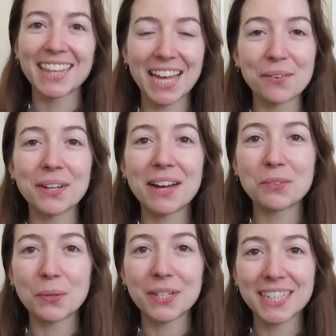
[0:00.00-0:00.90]
they will
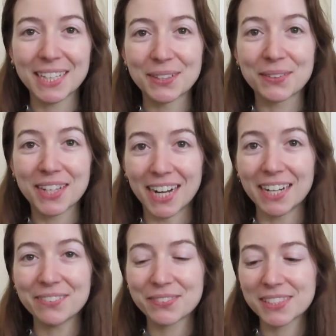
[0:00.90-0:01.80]
have yellow
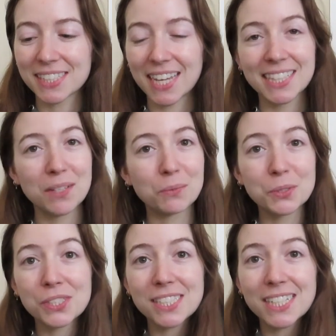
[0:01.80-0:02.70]
cuffs and then
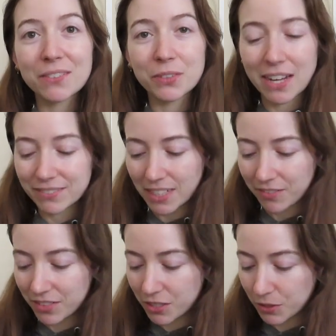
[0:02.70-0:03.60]
we'll just see if we have
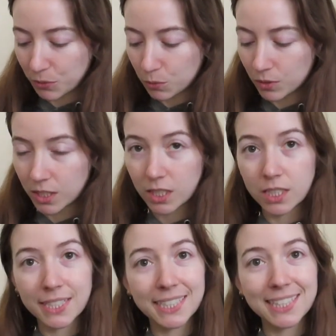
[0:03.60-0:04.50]
enough to do
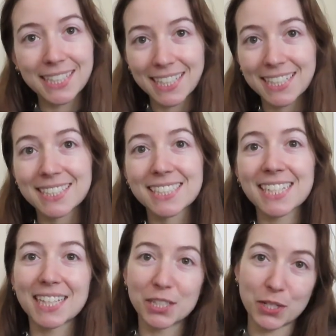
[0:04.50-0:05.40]
the heels
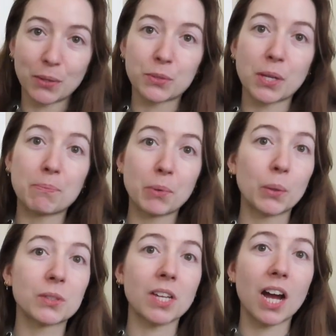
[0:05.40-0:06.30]
and the toes on
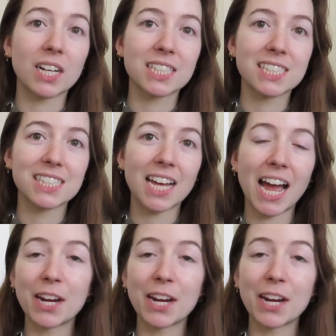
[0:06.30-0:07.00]
both socks.